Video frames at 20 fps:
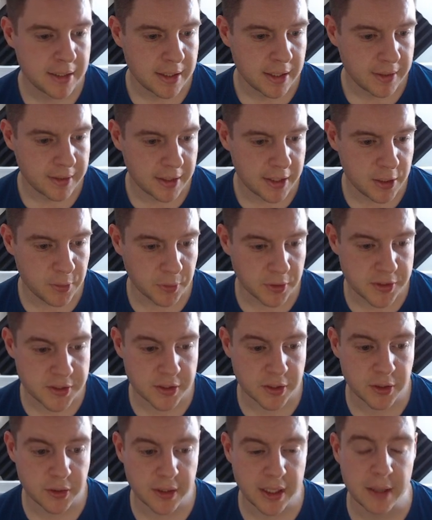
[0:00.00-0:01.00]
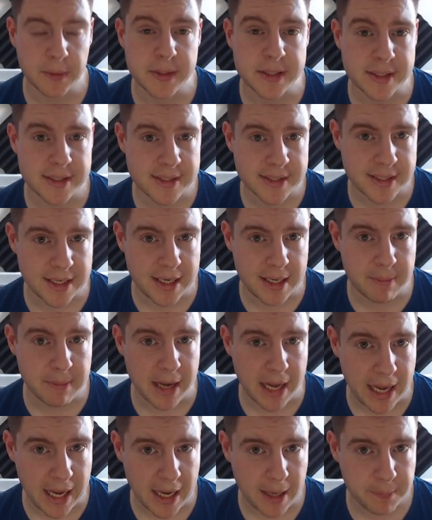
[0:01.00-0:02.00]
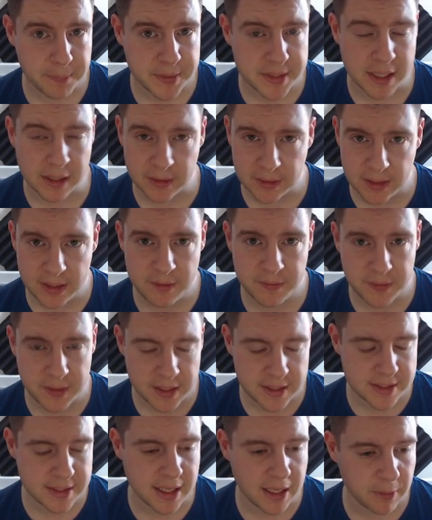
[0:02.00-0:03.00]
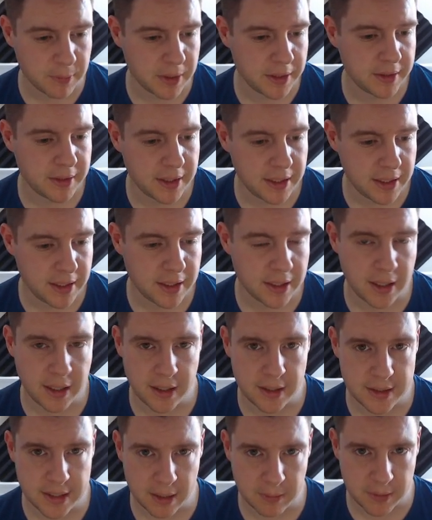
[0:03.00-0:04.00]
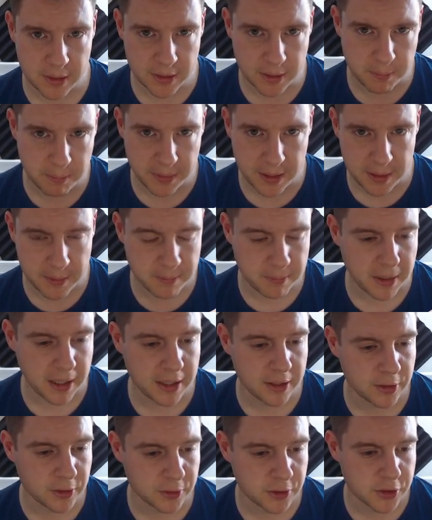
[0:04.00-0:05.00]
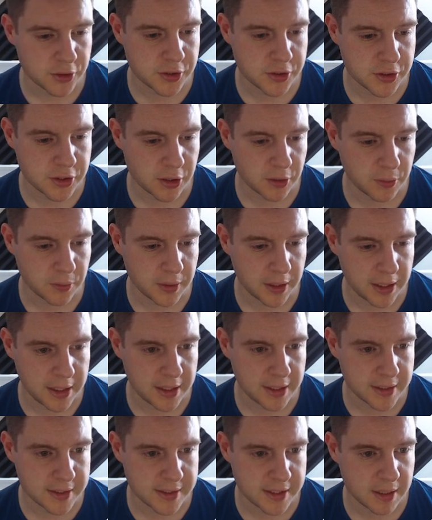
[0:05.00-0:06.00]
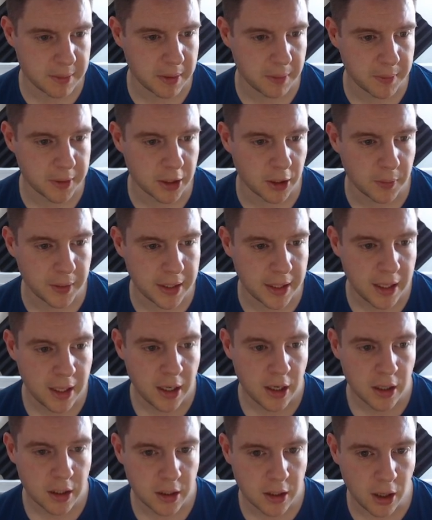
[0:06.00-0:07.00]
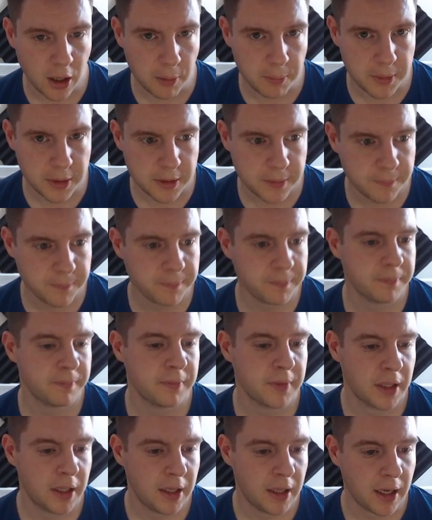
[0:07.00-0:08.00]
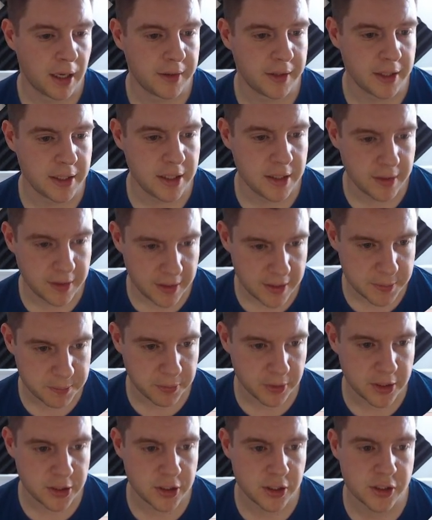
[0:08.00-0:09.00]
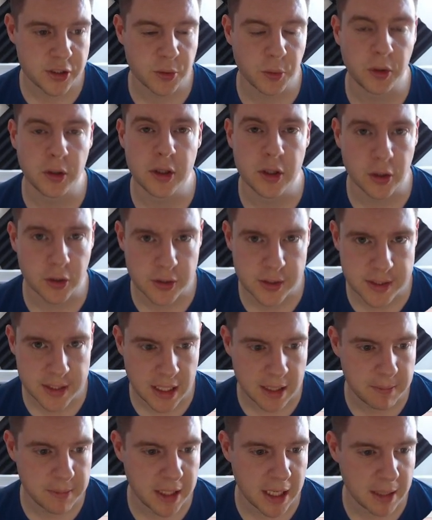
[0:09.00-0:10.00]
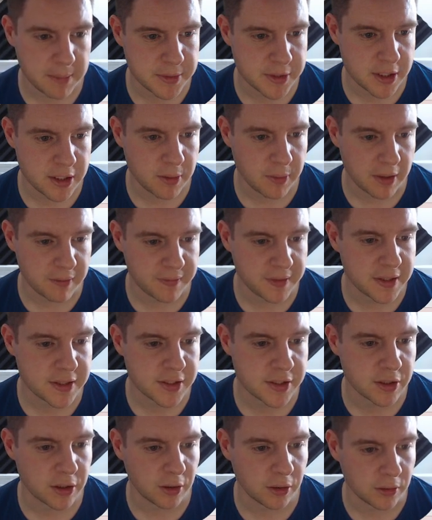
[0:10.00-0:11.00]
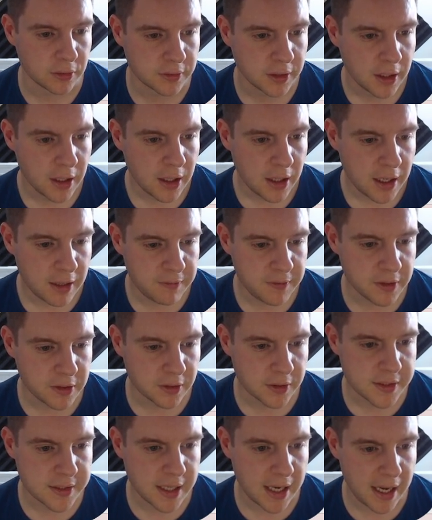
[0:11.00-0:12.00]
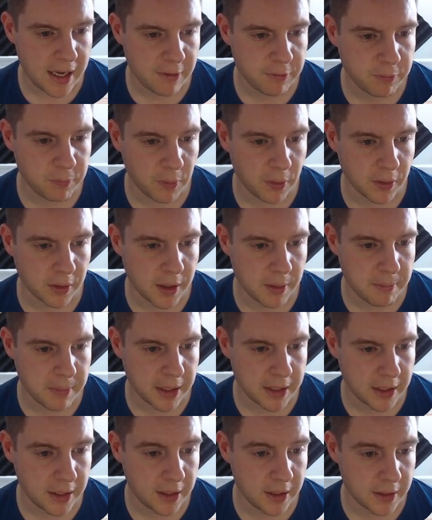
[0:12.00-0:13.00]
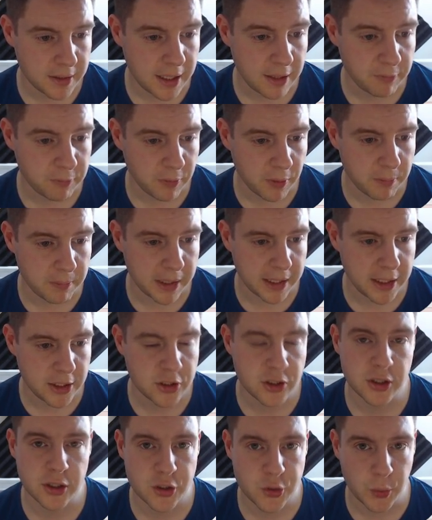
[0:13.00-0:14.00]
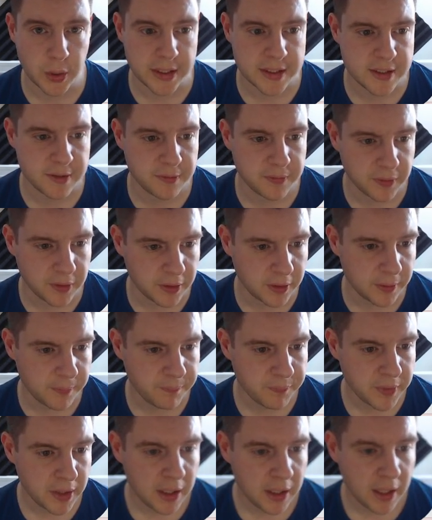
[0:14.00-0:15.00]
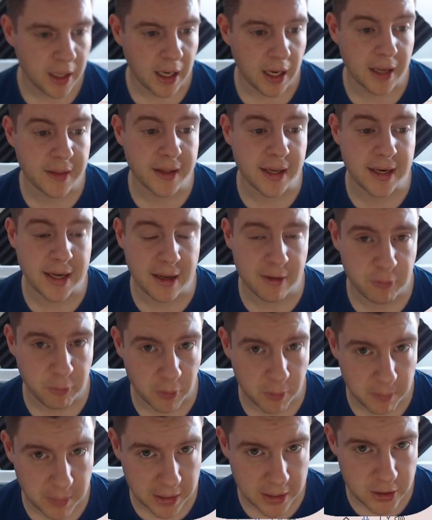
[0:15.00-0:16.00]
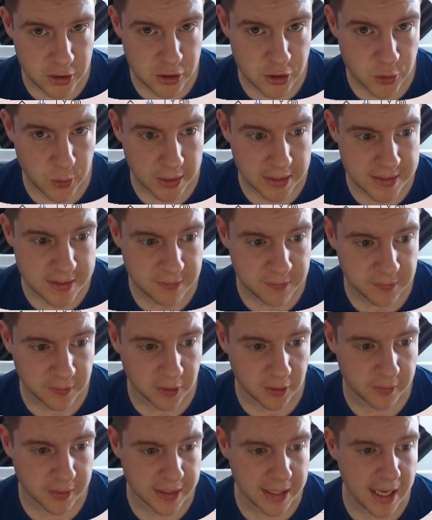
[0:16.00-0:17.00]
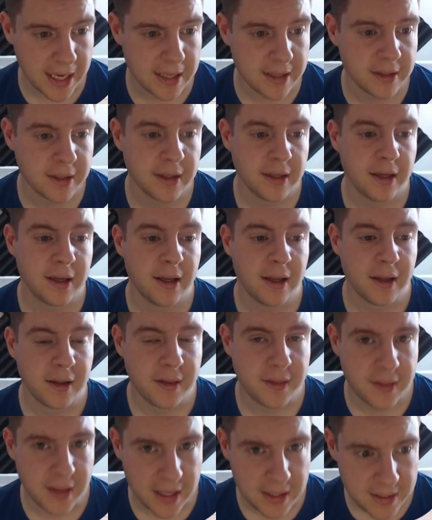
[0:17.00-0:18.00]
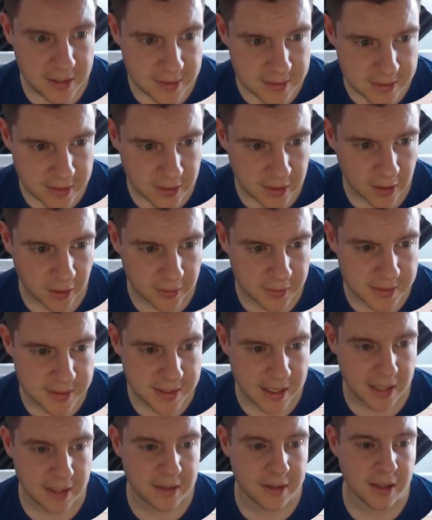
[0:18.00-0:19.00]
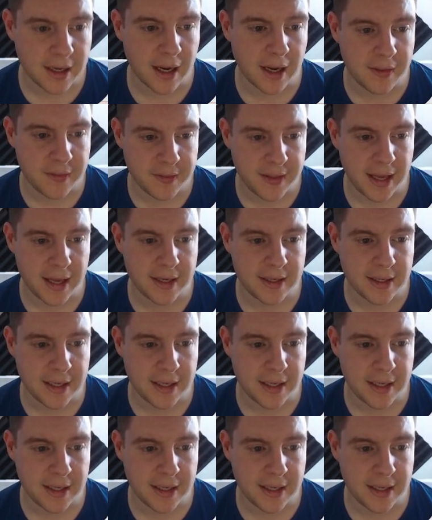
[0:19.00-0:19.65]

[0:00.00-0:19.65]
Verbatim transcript: Then you want to go down to Steam apps. I'll leave this down in the uh, down in the pin bio just so uh, you can see where we're going. Common. And then this brings you to all your Steam games that you have installed. If you go to F one Manager twenty-four and then F one Manager twenty-four again, then into content and then